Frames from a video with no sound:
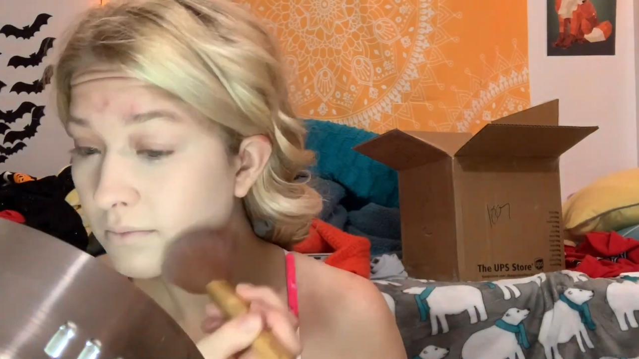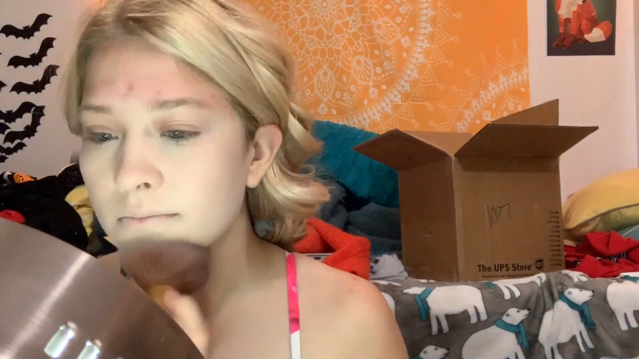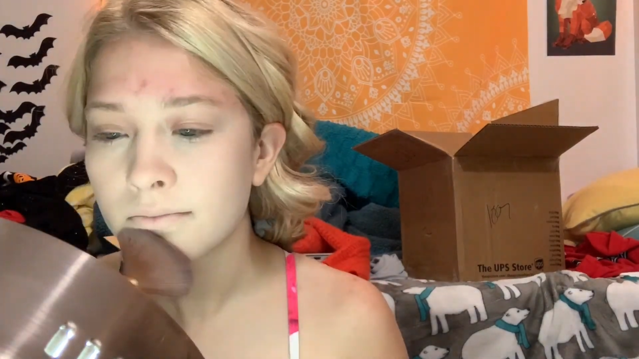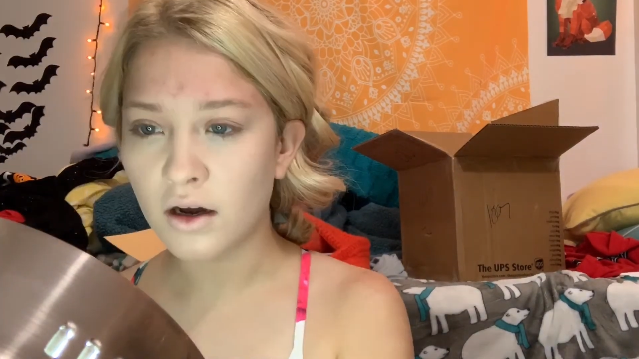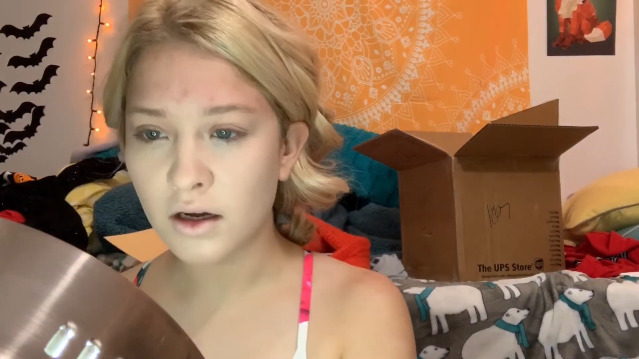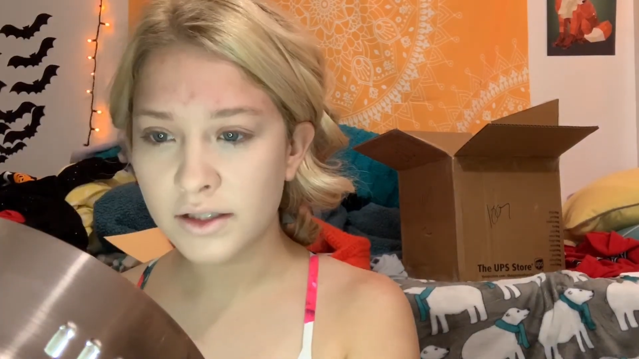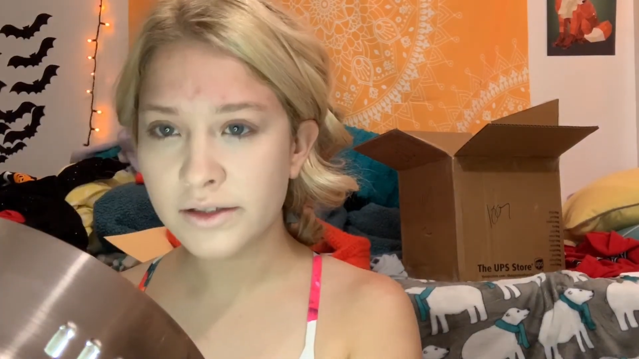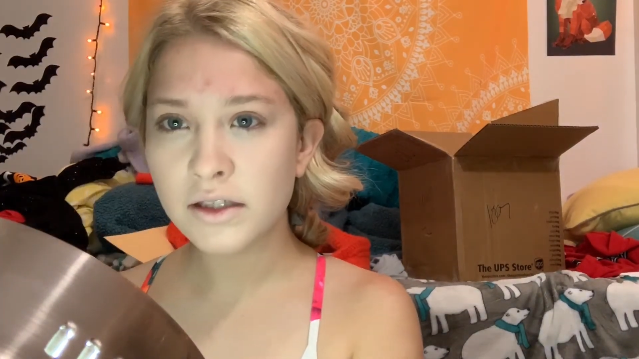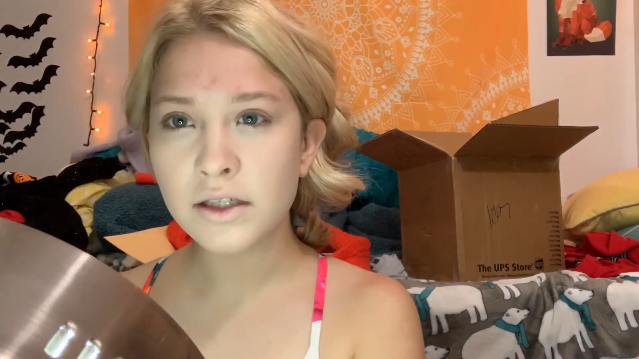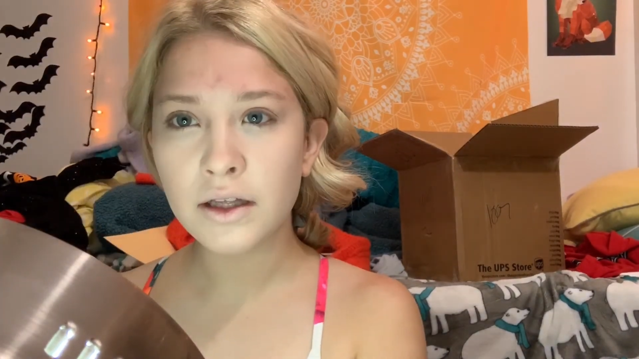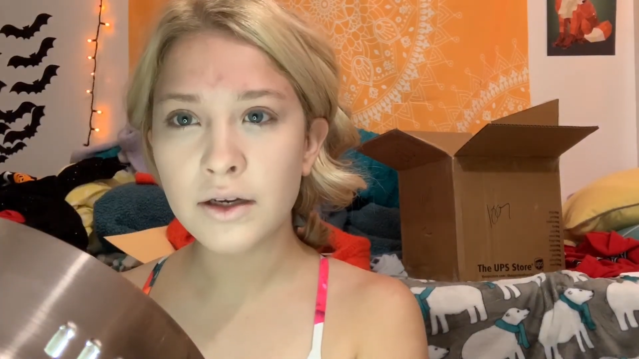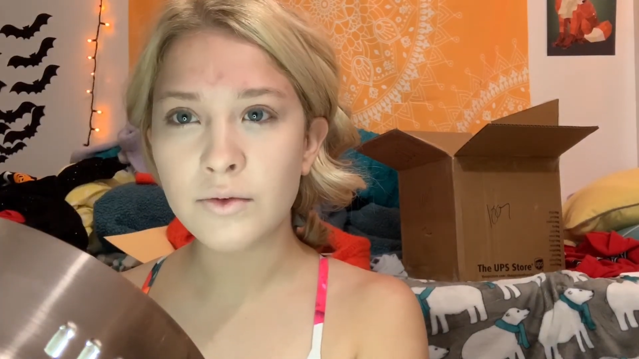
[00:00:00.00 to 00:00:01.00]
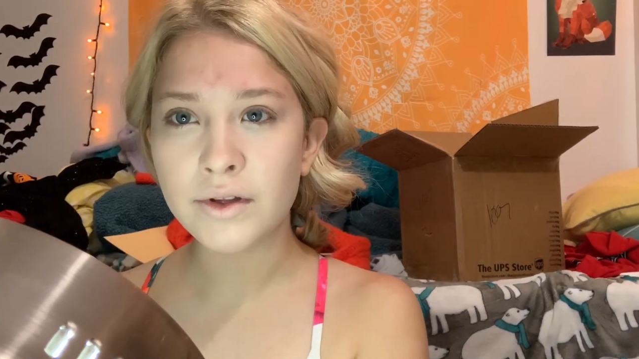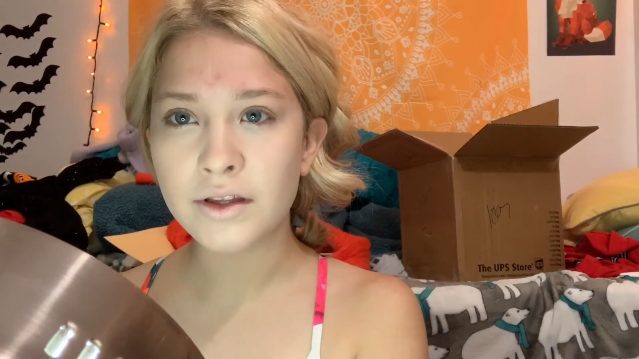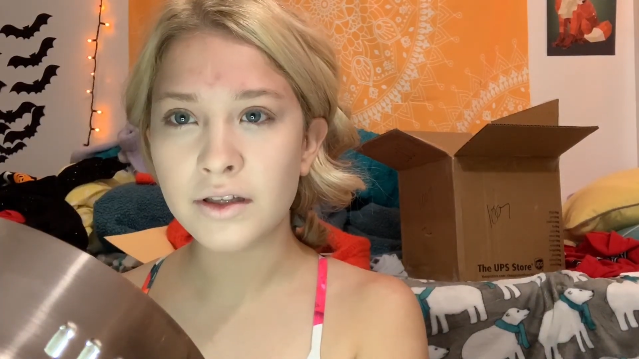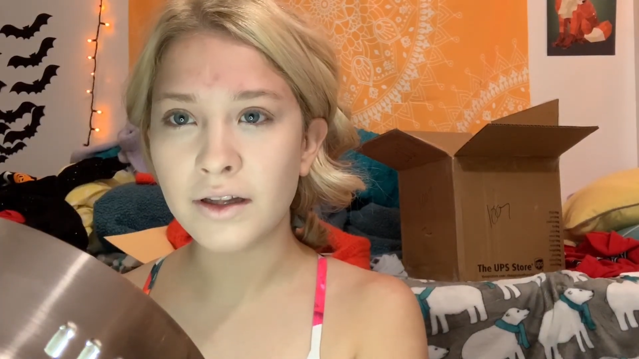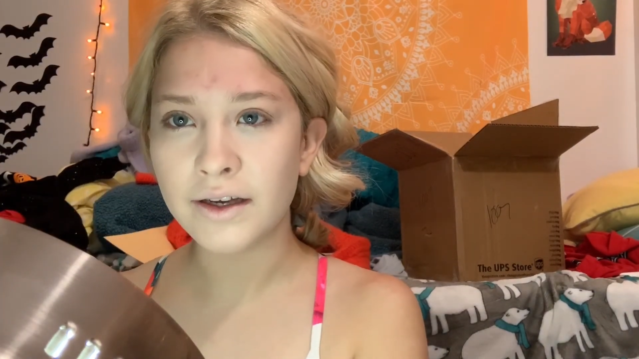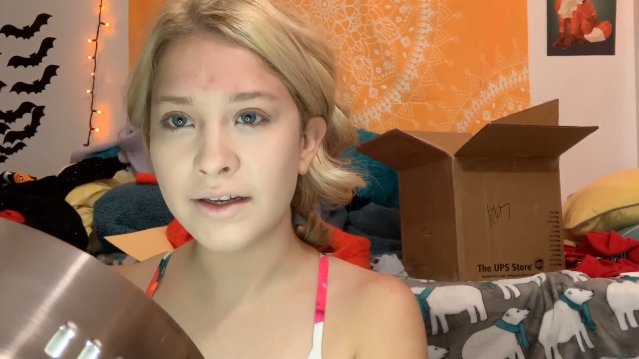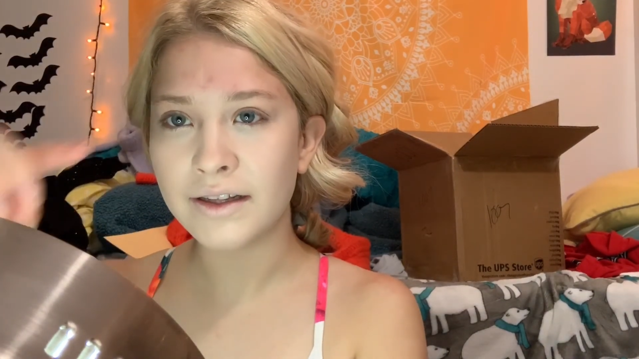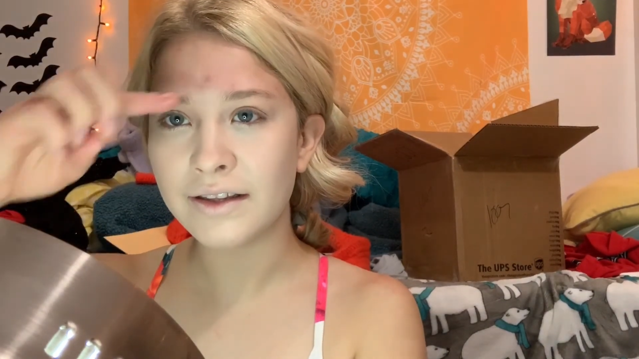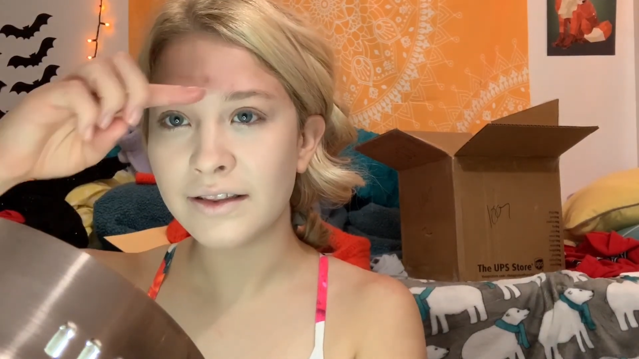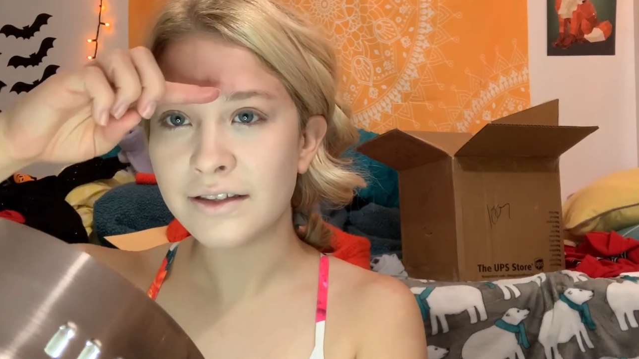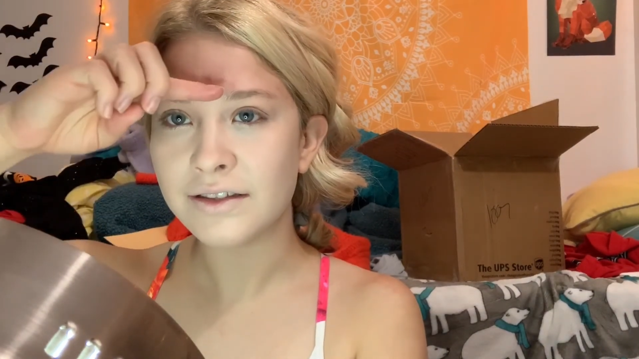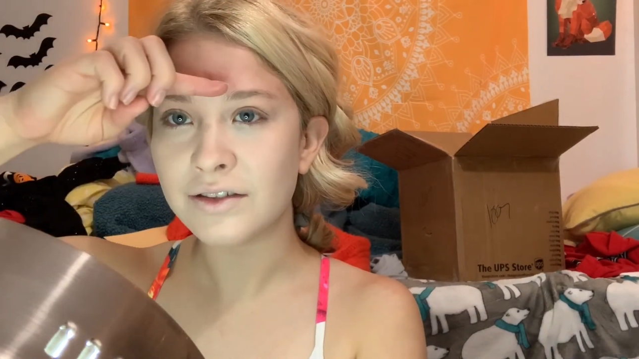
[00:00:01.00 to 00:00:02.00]
Honestly, like with the
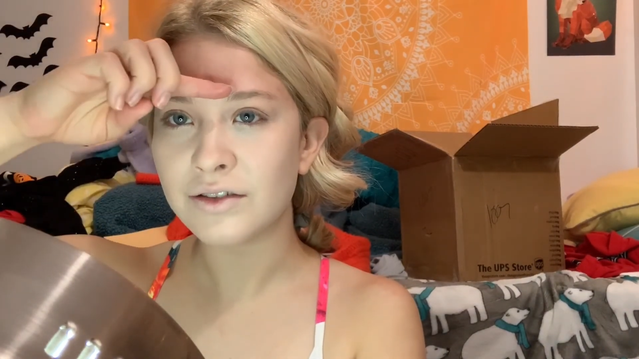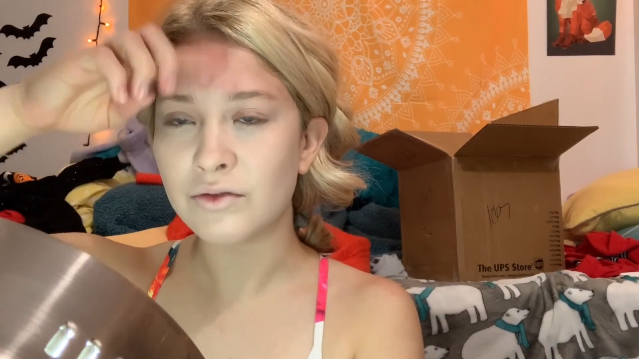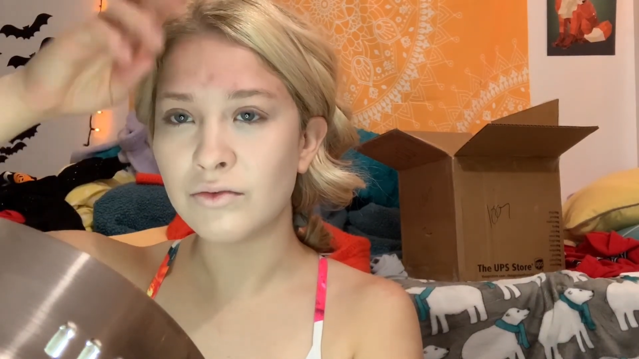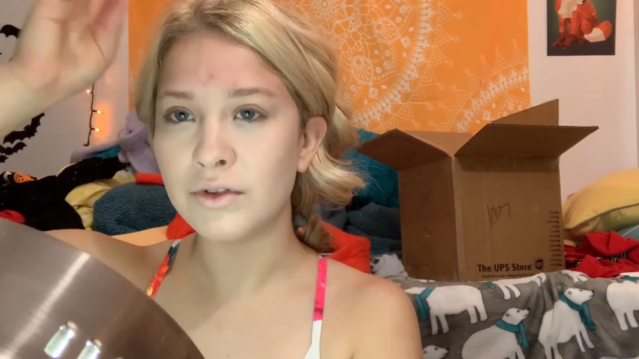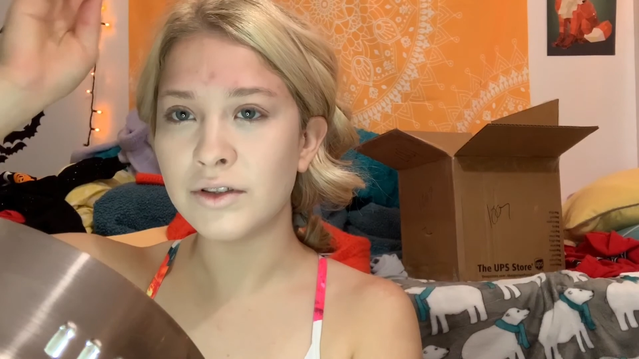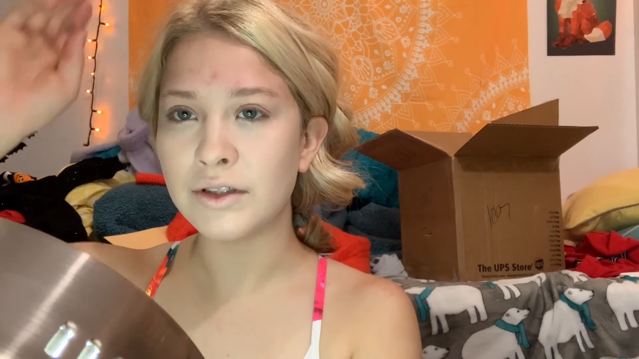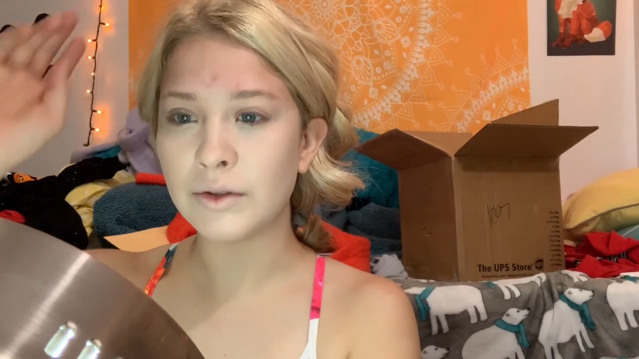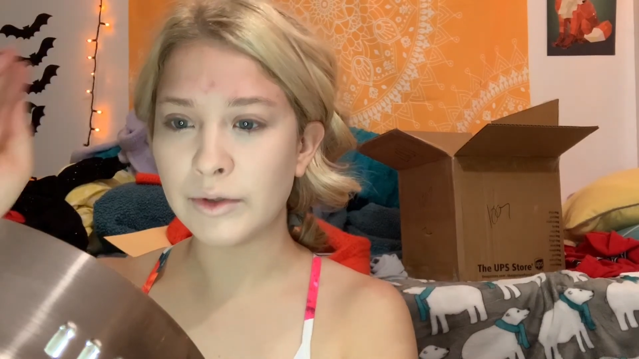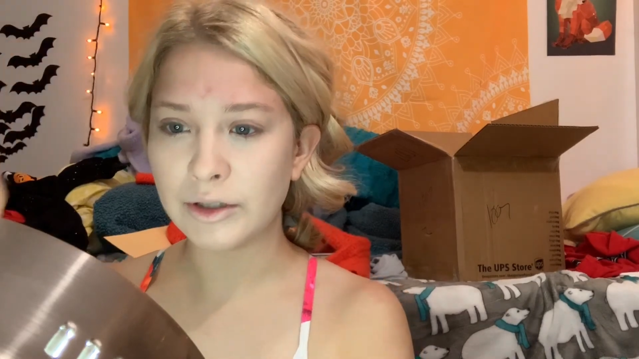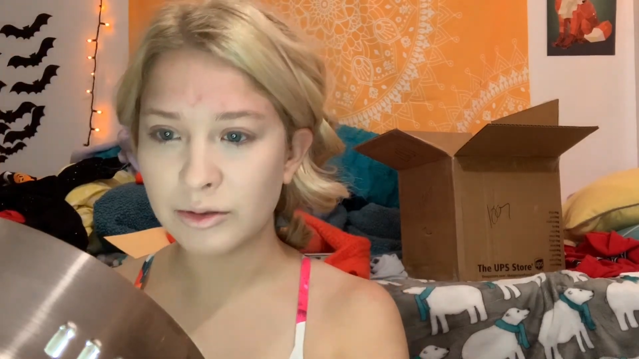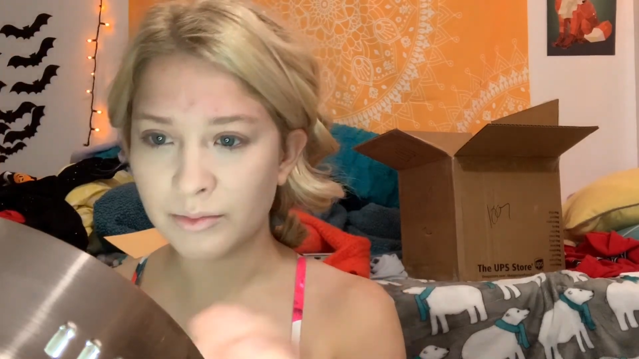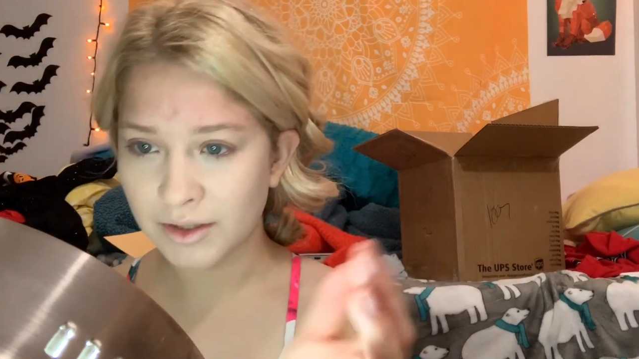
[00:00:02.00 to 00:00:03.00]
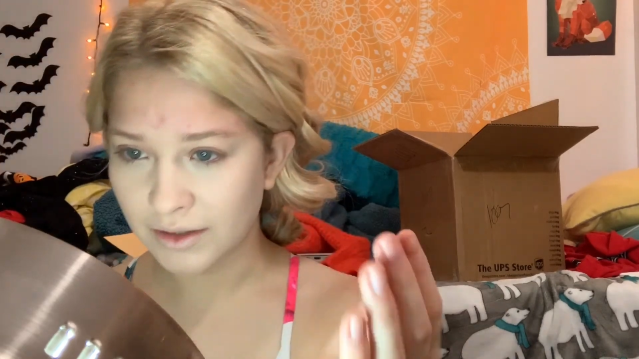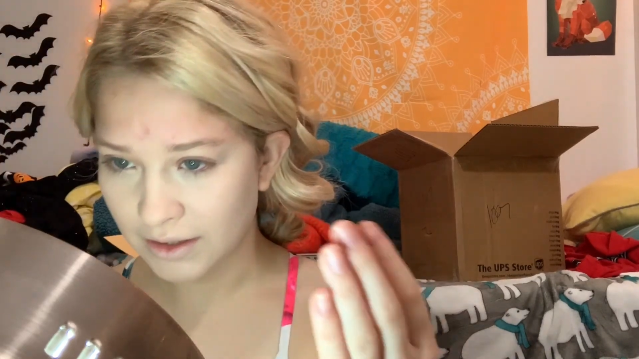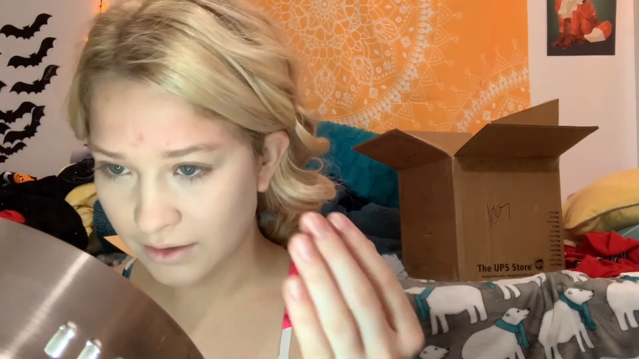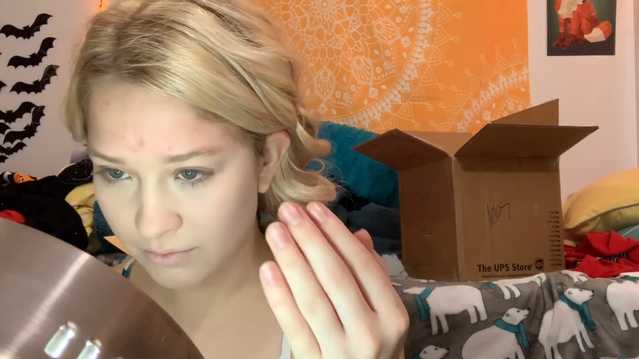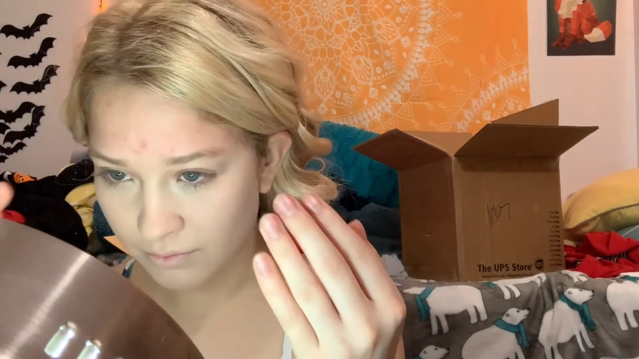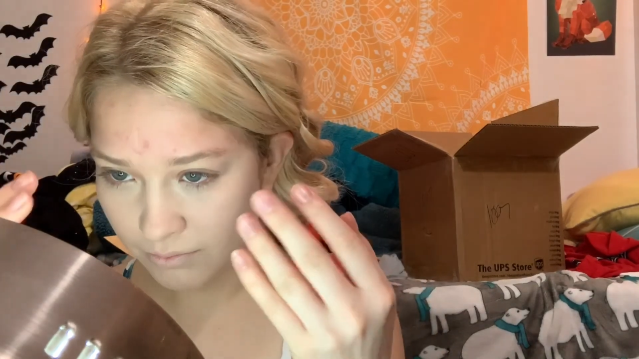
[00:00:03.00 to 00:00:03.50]
lighting, this looks really weird, but like